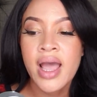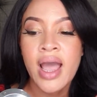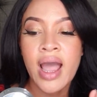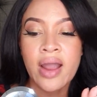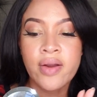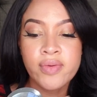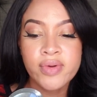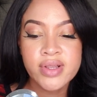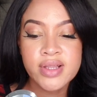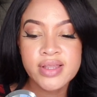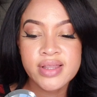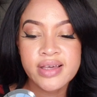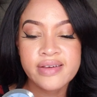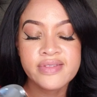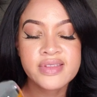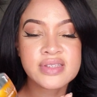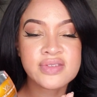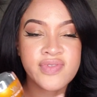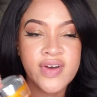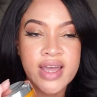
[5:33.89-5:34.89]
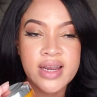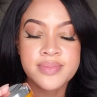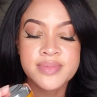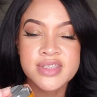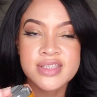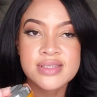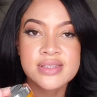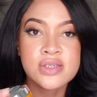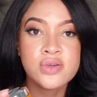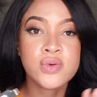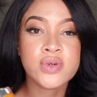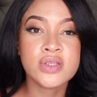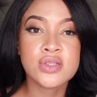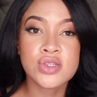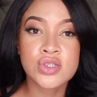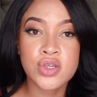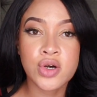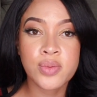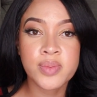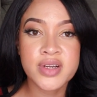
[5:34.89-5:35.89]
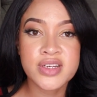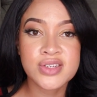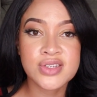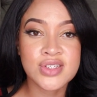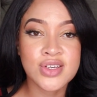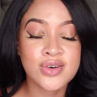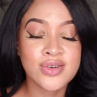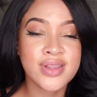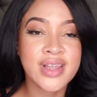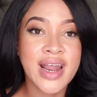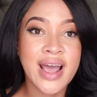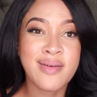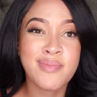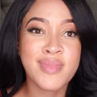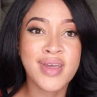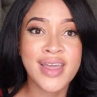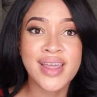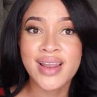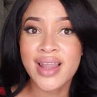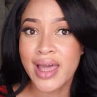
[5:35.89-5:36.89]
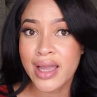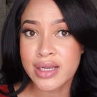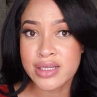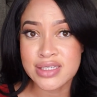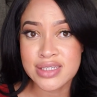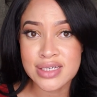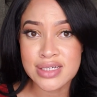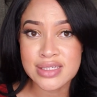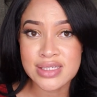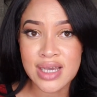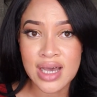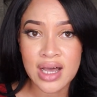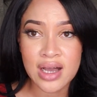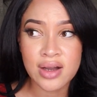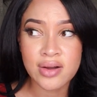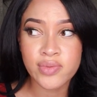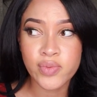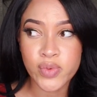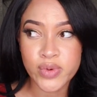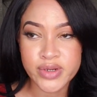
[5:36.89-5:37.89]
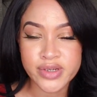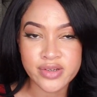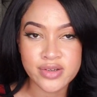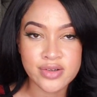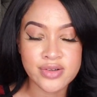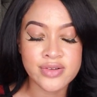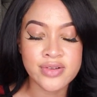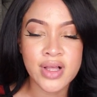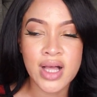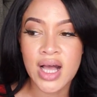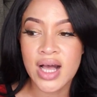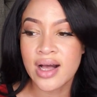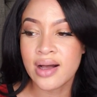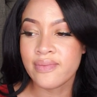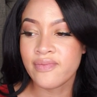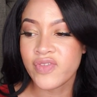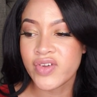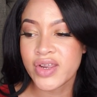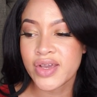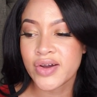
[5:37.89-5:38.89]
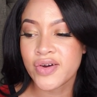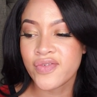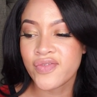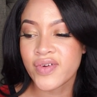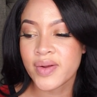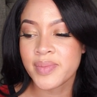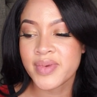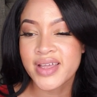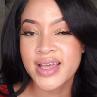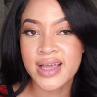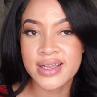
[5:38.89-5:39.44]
I really love this vitamin C one, so much so that I made like a TikTok reel video from it.